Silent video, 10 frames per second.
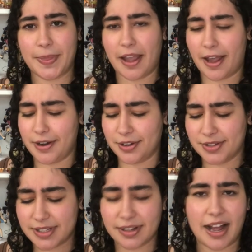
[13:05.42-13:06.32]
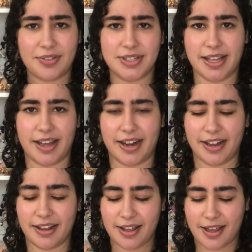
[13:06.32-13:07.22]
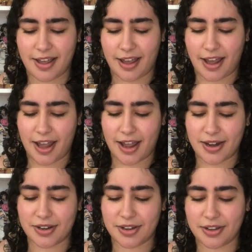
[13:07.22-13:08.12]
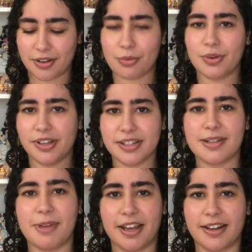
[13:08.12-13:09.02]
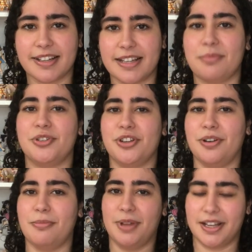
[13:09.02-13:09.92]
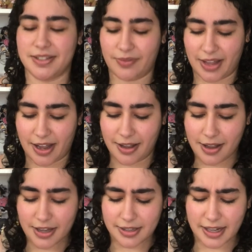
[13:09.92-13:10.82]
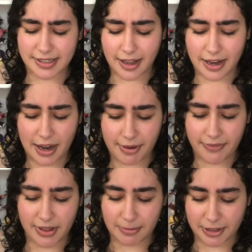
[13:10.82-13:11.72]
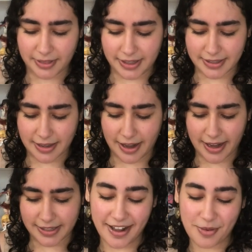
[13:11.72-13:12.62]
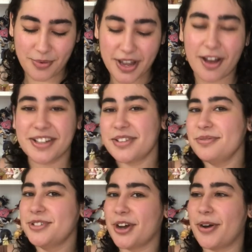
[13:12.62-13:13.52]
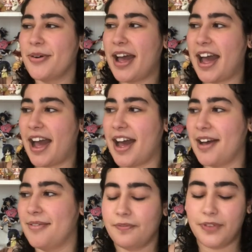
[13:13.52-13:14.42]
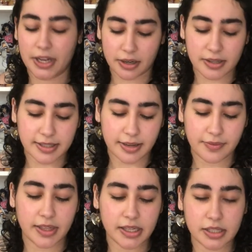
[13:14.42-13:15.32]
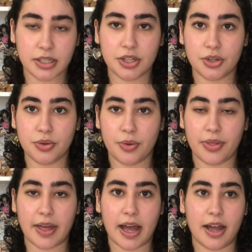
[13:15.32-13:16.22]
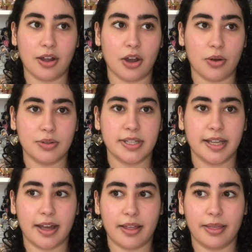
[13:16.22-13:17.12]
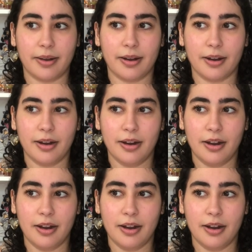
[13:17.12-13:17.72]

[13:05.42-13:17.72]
and you still have to get it, and you're willing to make an exception because of that. That's kind of how I feel about these guys. We also don't have figures of these two that go together.